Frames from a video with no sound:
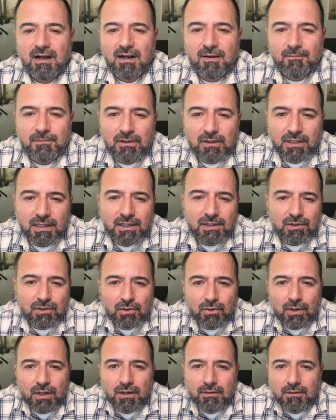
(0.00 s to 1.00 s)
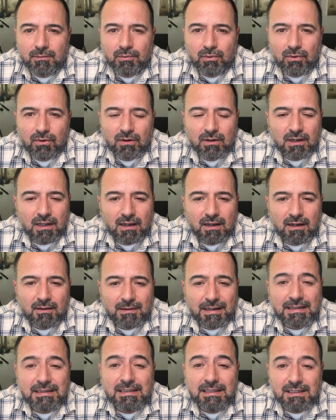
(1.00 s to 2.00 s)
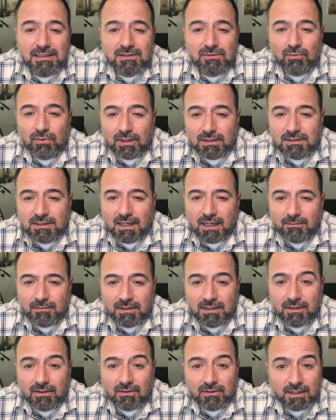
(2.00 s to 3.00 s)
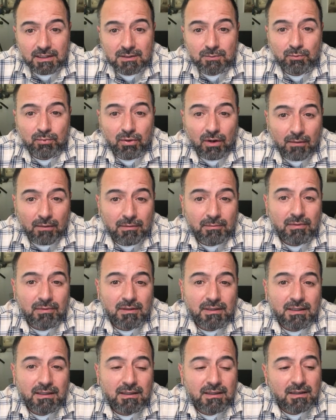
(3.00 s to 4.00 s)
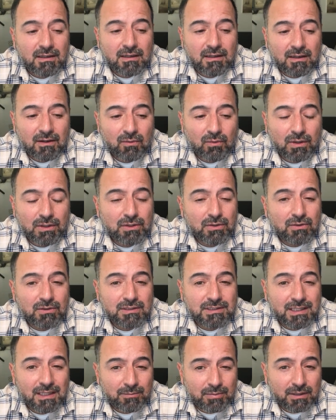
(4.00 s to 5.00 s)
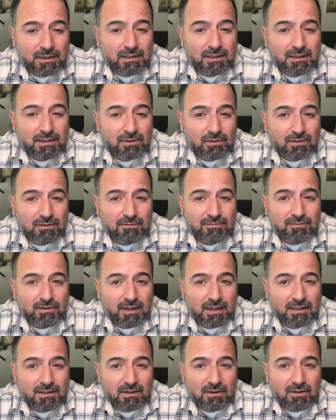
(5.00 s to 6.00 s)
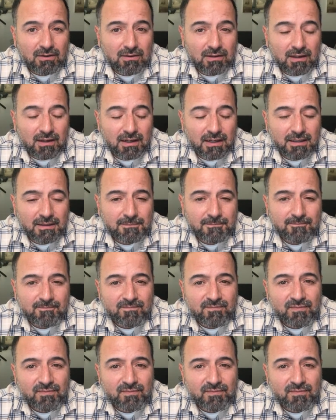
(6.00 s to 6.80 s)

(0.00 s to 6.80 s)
look at your credit report at least one time a year. That's probably what you're typically going to find online.